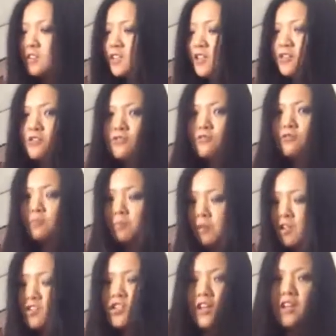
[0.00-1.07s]
Gotta do the
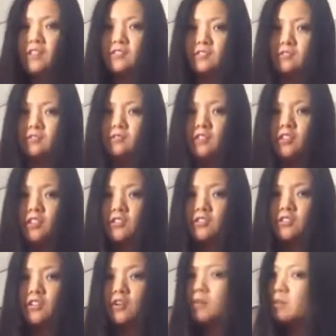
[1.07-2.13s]
PJs look.
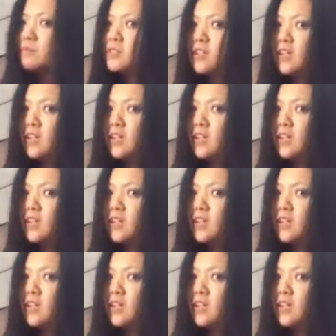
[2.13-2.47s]
You know what I'm